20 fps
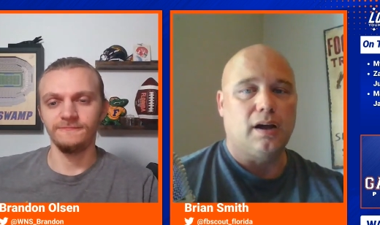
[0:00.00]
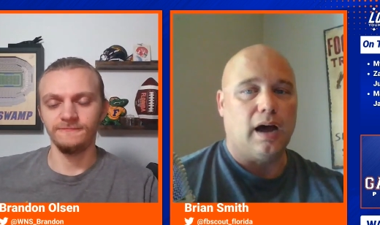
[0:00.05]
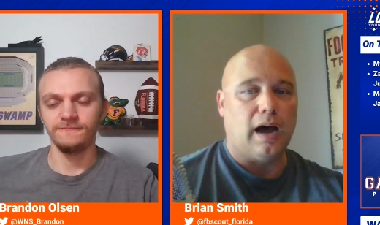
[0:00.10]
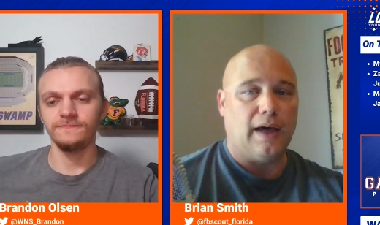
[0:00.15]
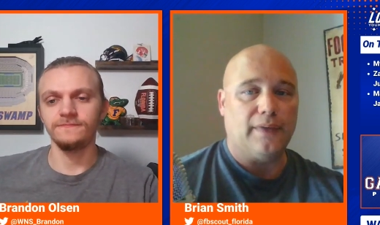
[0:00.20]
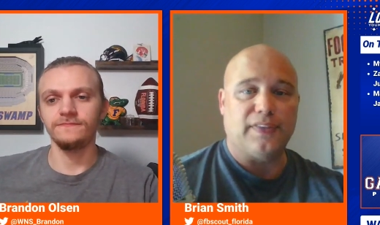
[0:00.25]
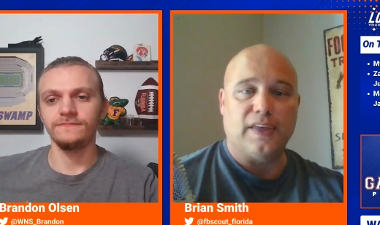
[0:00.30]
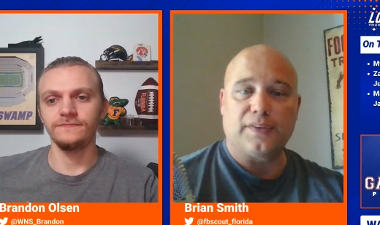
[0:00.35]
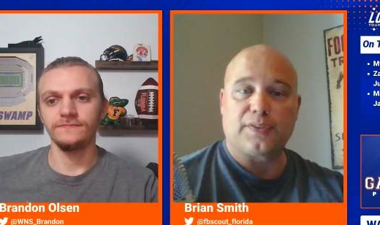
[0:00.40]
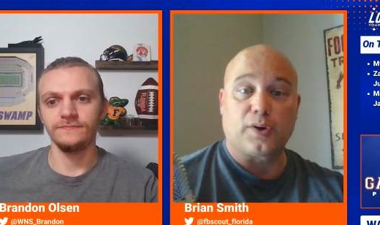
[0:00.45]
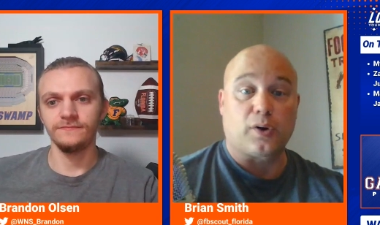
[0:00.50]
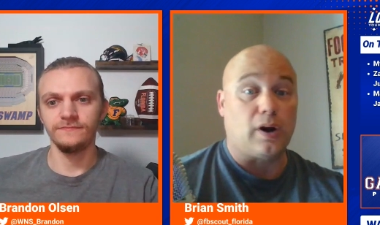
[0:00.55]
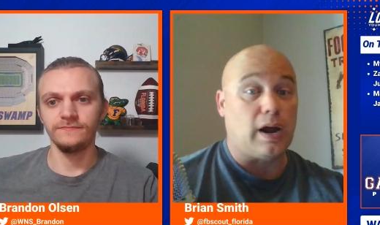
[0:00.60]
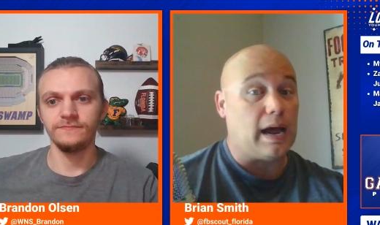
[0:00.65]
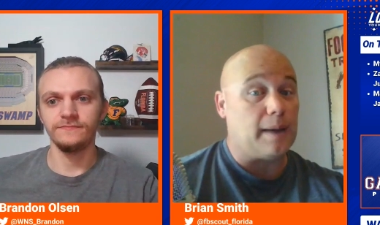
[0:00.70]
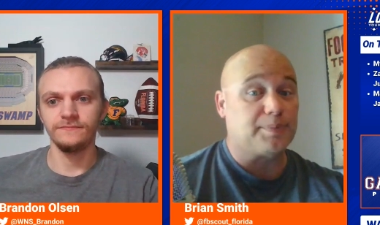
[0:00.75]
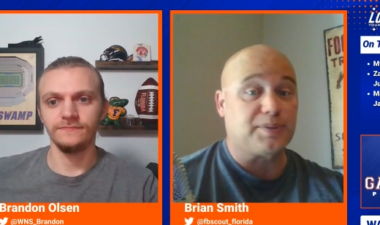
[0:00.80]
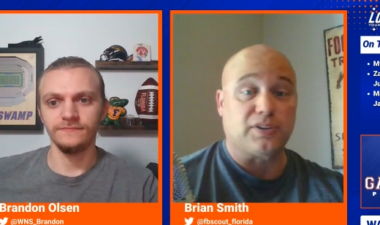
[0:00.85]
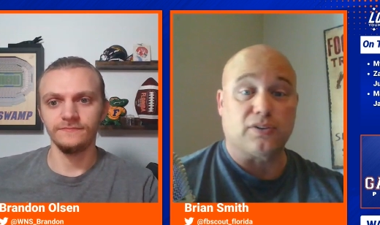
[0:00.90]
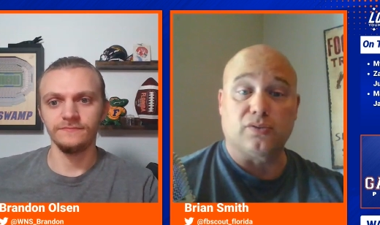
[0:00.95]
Speaker 1: I think they're
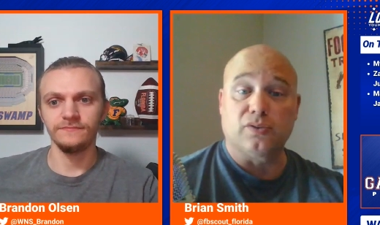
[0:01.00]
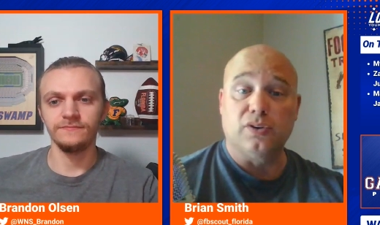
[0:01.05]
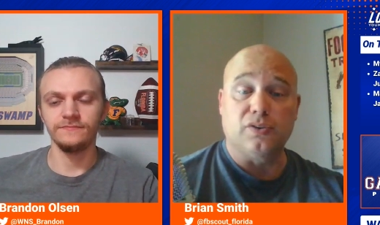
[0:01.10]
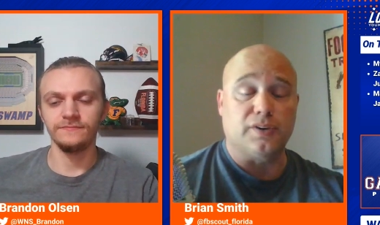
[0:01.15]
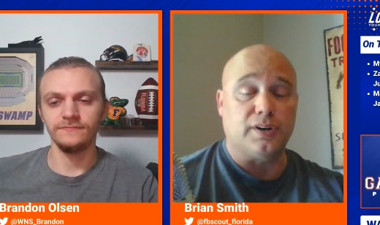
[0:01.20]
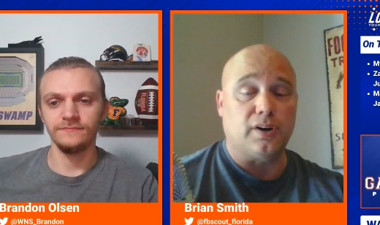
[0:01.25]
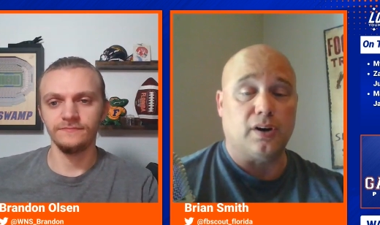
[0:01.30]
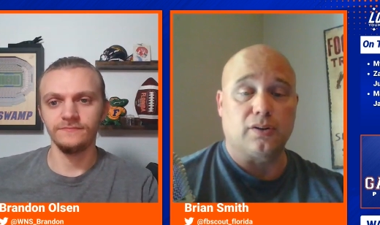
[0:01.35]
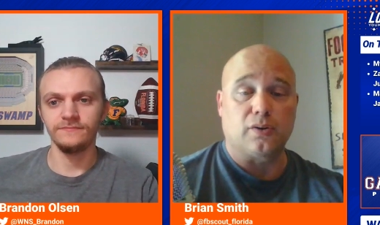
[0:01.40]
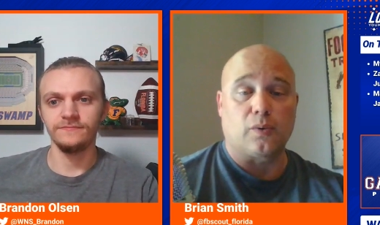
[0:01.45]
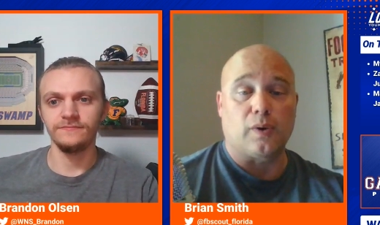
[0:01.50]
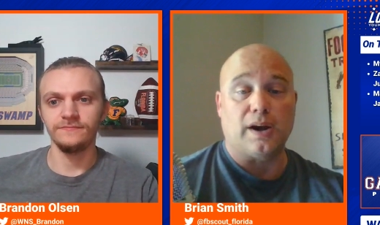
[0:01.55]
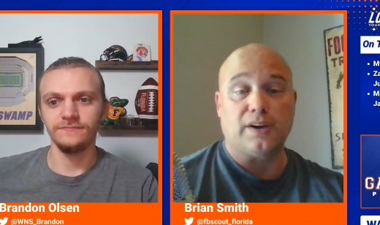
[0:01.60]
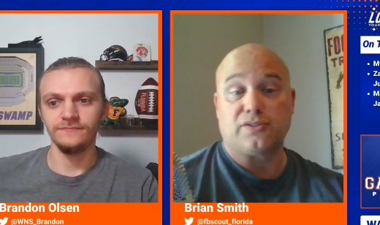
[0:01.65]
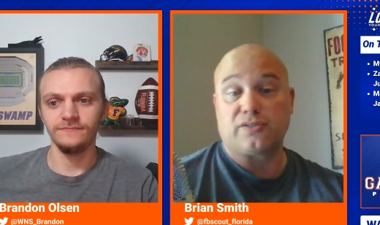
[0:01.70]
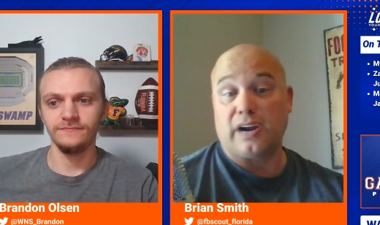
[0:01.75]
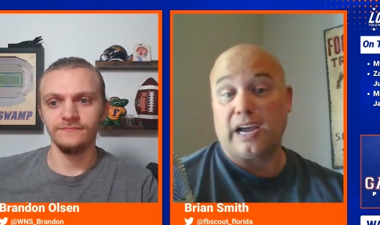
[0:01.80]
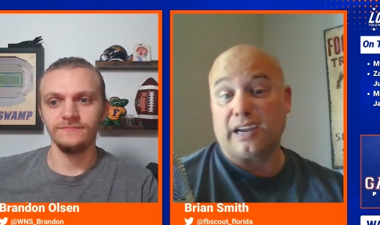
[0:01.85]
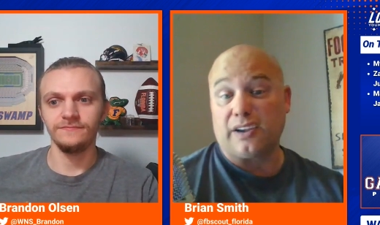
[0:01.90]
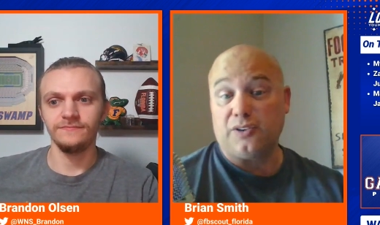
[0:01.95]
absolutely on the right
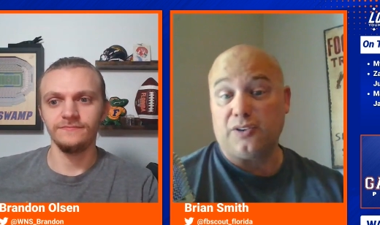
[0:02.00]
track,